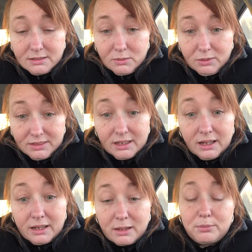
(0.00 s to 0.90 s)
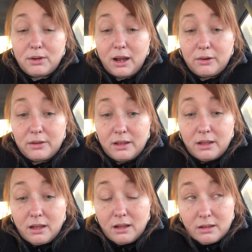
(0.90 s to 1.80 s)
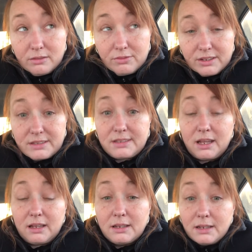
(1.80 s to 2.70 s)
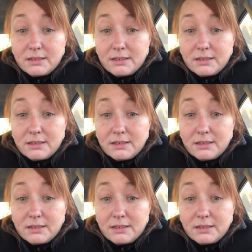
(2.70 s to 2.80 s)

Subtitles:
the one thing I am proud of is that